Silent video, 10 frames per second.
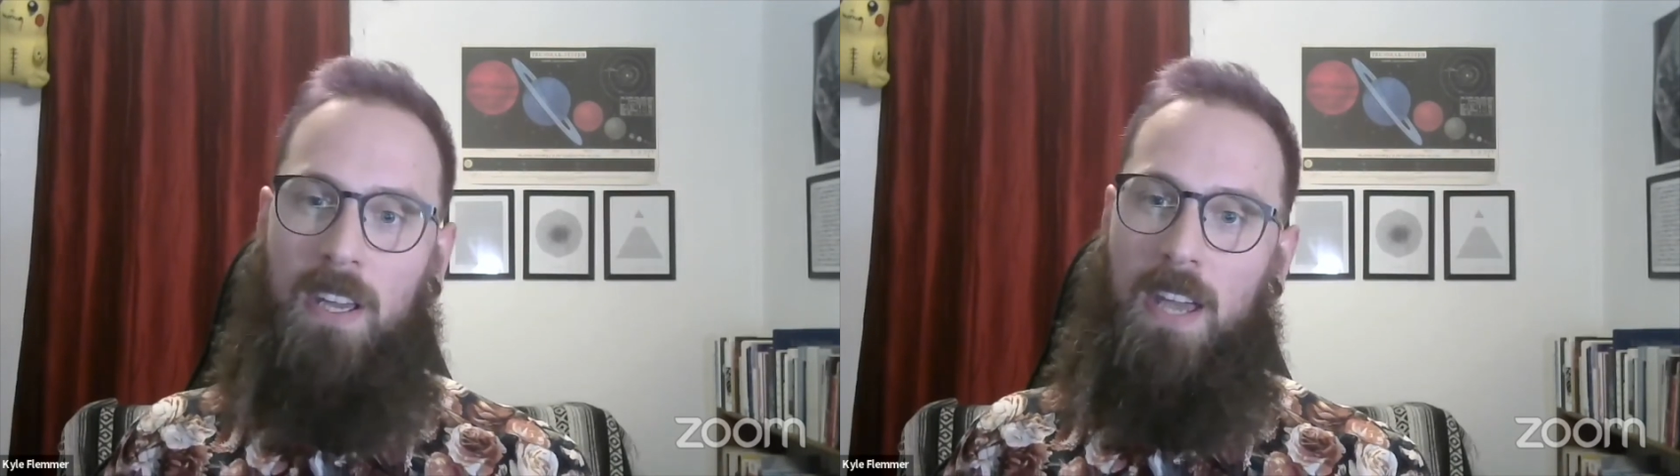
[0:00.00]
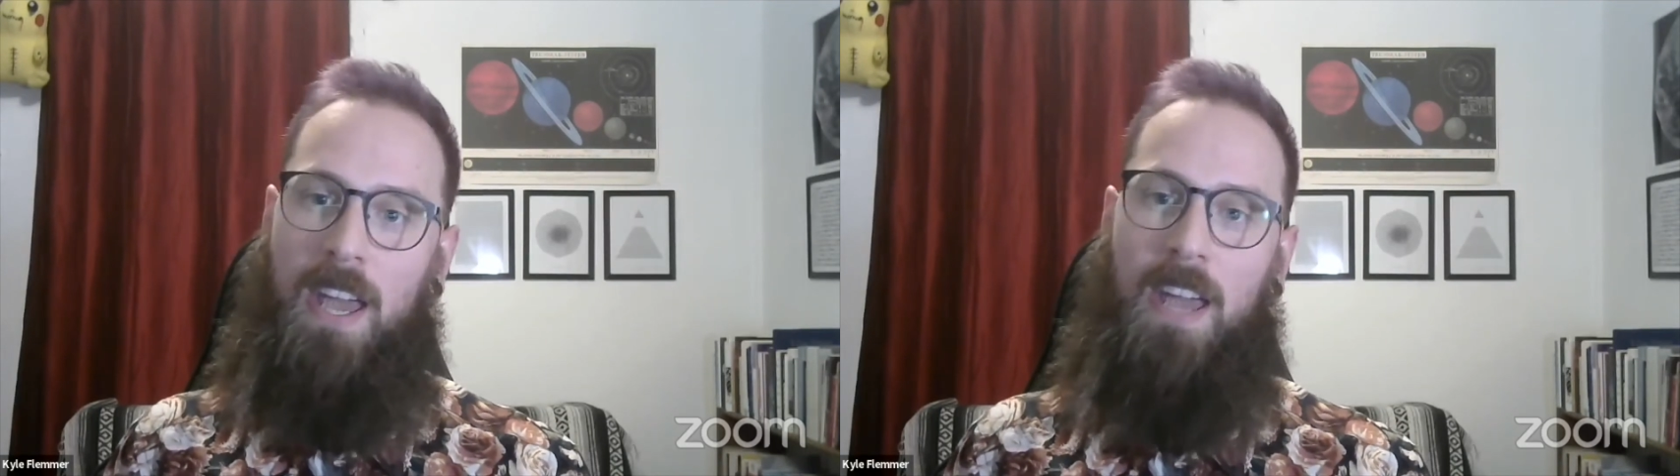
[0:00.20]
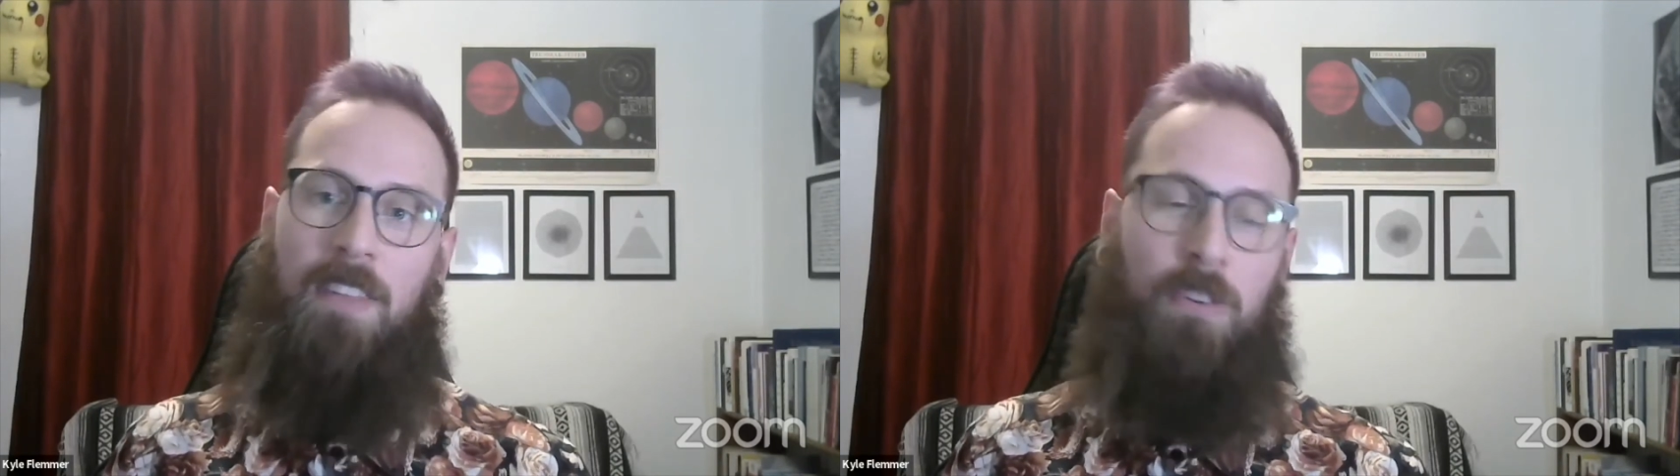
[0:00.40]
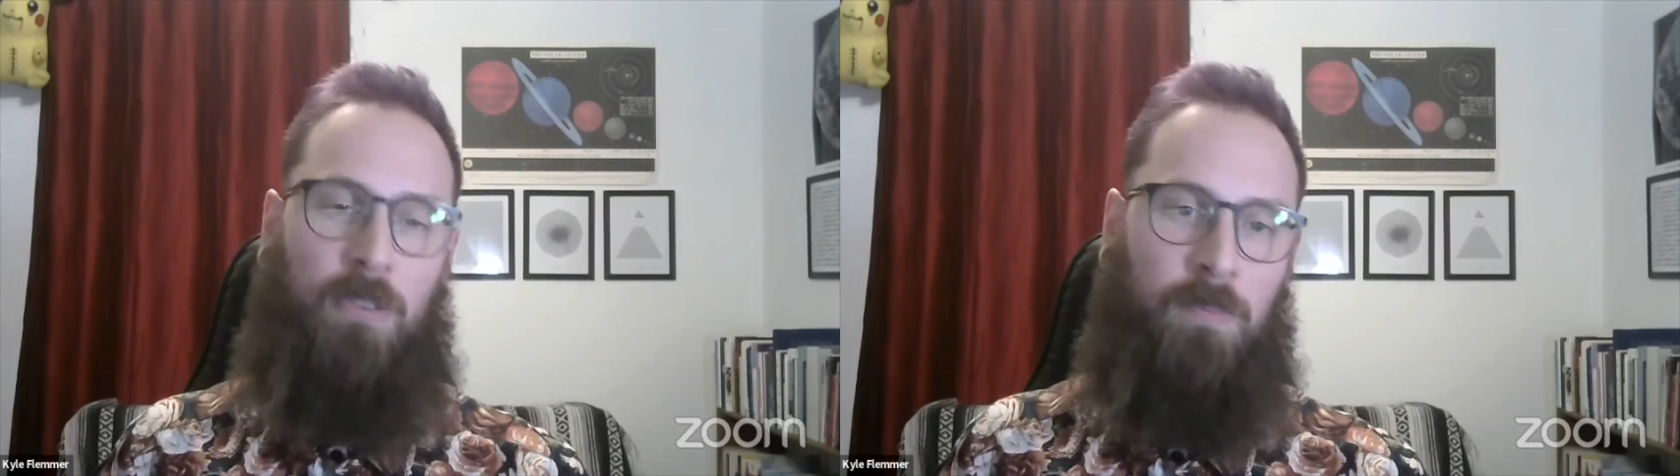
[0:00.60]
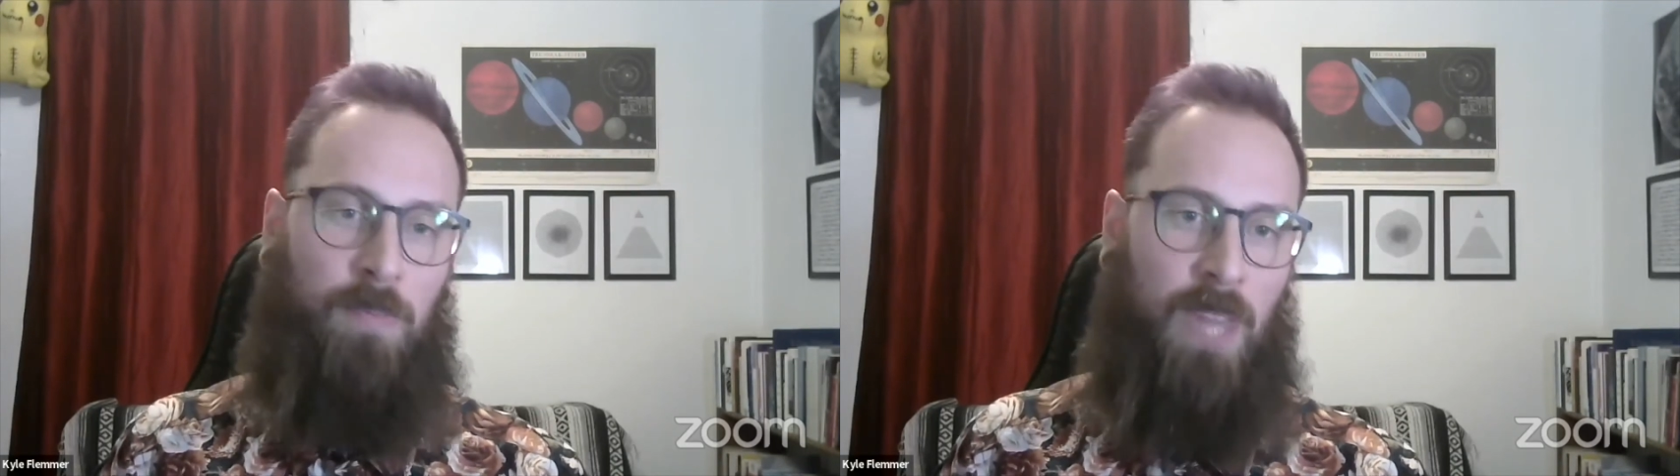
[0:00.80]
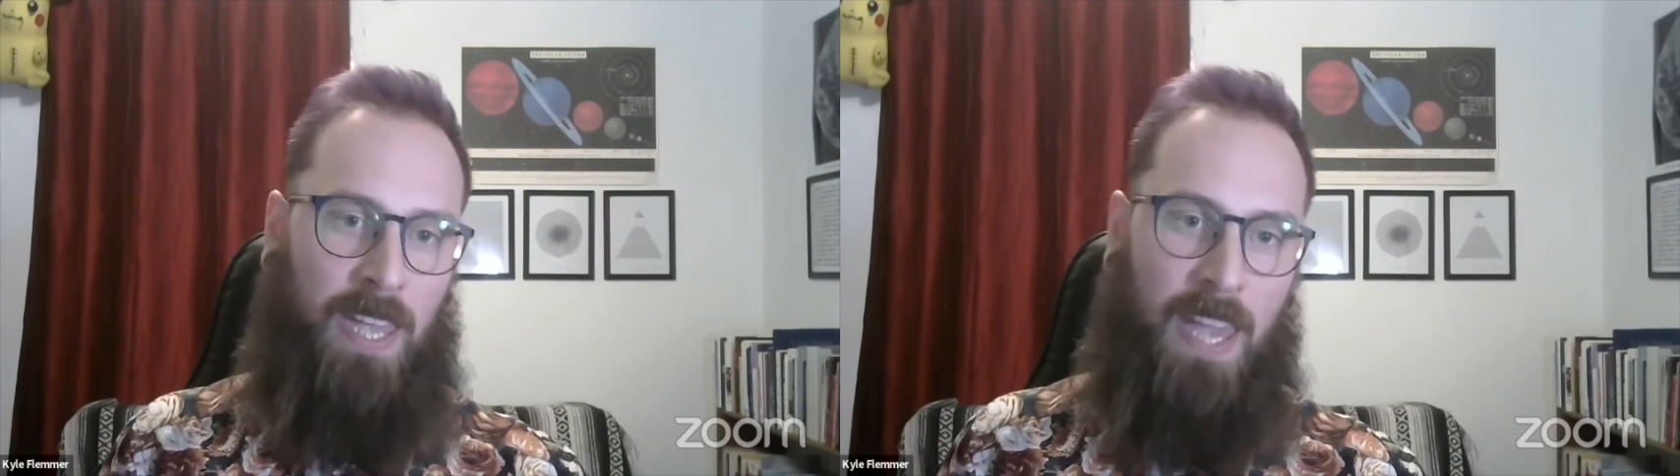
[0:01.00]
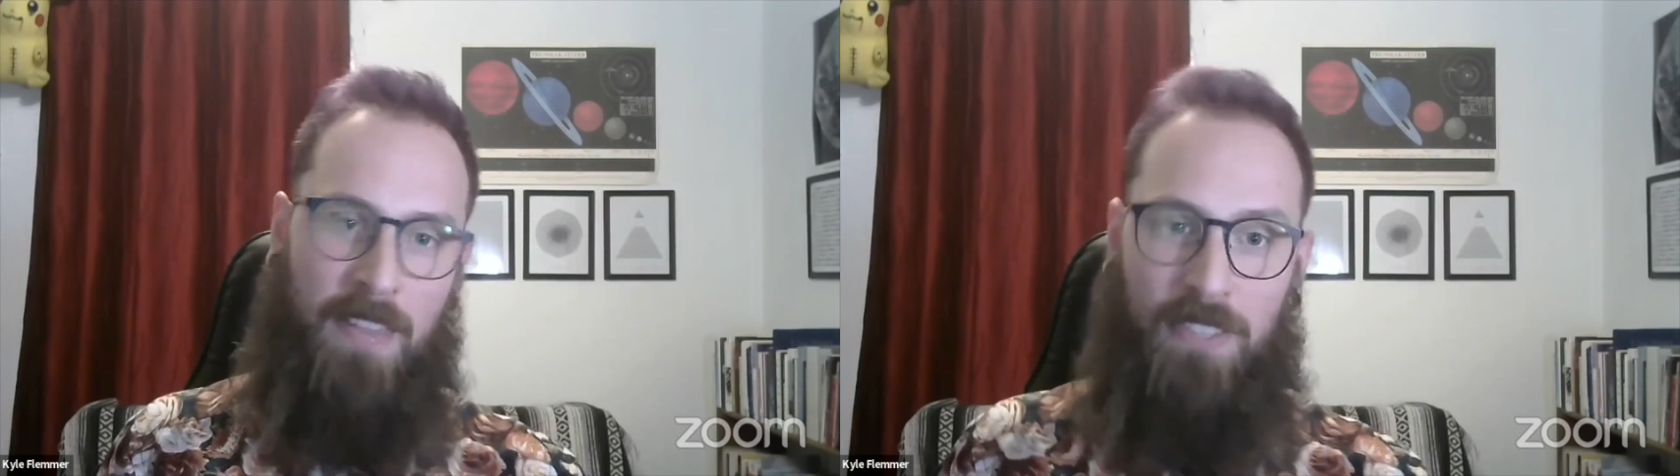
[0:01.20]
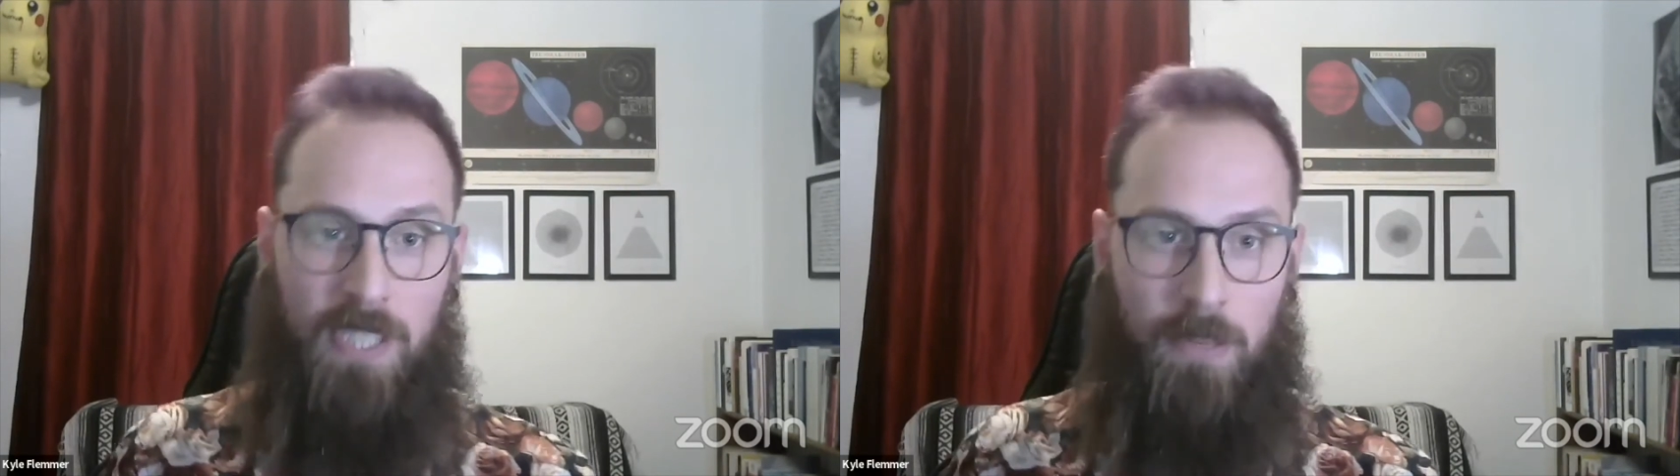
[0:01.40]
they're like endlessly